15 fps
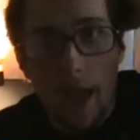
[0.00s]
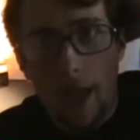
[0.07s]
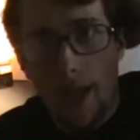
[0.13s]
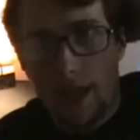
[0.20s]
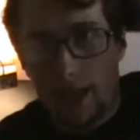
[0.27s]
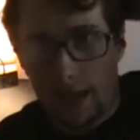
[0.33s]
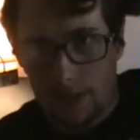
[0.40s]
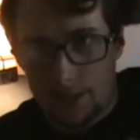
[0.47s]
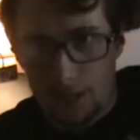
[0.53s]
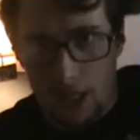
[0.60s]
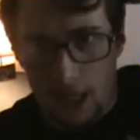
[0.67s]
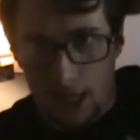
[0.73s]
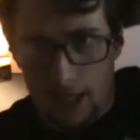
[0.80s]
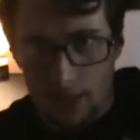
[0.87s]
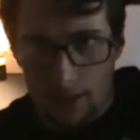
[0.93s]
Hey guys,
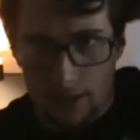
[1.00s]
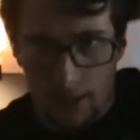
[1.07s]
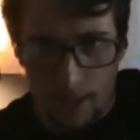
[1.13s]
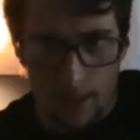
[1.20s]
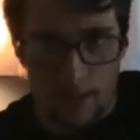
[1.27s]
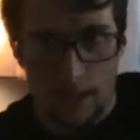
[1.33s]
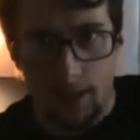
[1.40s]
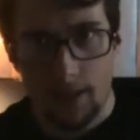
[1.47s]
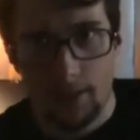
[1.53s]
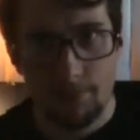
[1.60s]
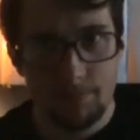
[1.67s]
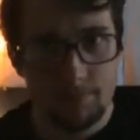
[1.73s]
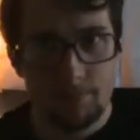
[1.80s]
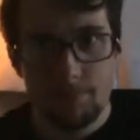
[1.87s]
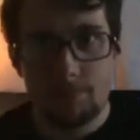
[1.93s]
John here, and uh,
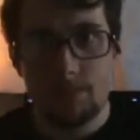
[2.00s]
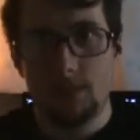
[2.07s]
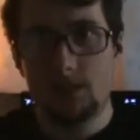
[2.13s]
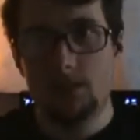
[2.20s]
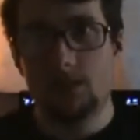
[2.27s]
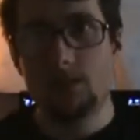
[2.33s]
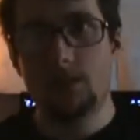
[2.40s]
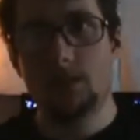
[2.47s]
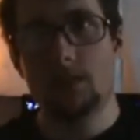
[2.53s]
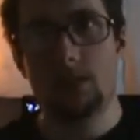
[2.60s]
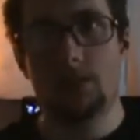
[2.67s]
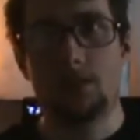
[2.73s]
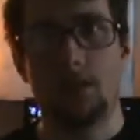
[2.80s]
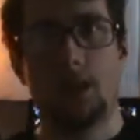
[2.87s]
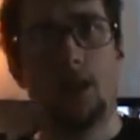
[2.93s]
it's
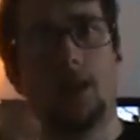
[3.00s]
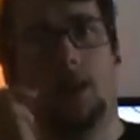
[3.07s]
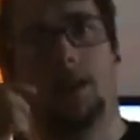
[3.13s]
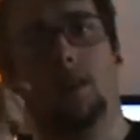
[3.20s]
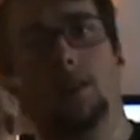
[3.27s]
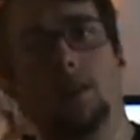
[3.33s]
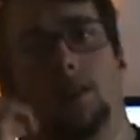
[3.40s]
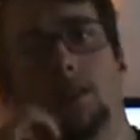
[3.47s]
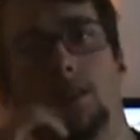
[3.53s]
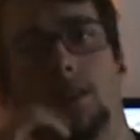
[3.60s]
just uh,